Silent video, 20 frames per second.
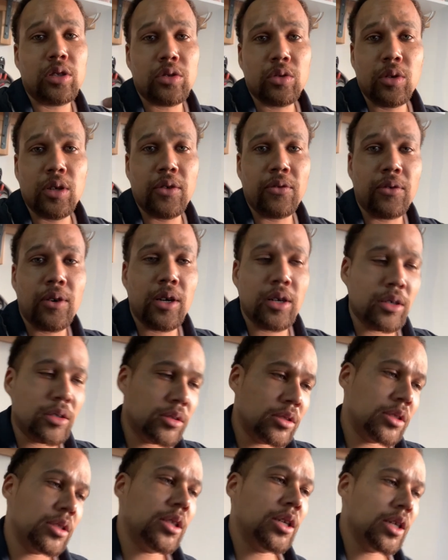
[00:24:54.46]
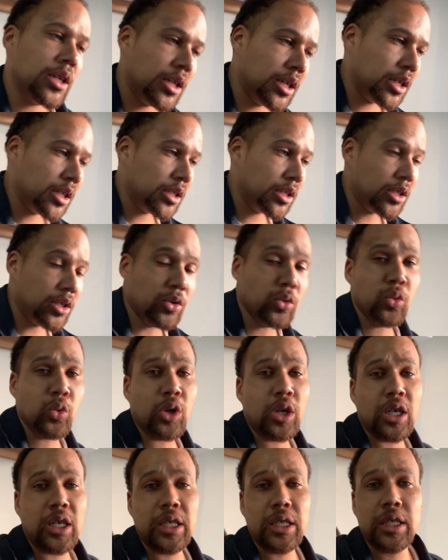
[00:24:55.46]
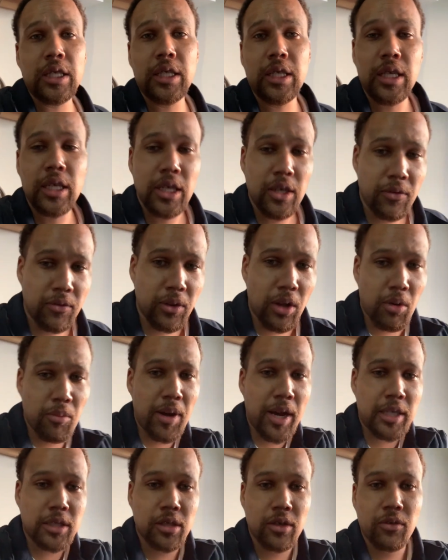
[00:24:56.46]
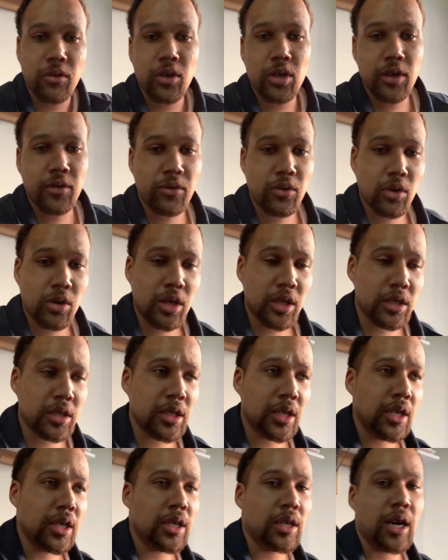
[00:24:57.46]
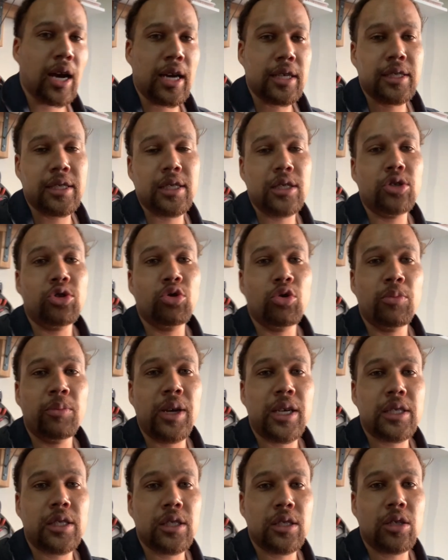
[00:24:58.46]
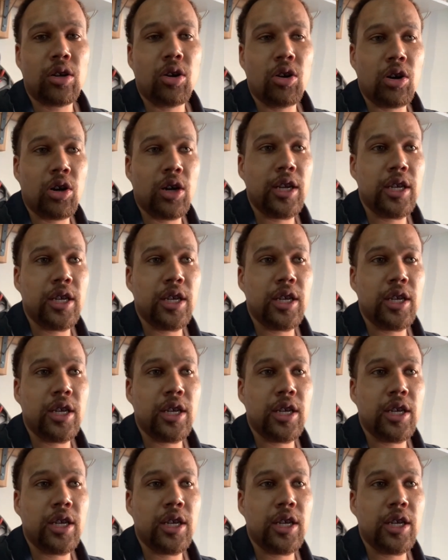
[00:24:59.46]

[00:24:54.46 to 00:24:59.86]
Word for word: twenty-fours. Uh, you won the Flowmaster forty-fours. I sent you a message on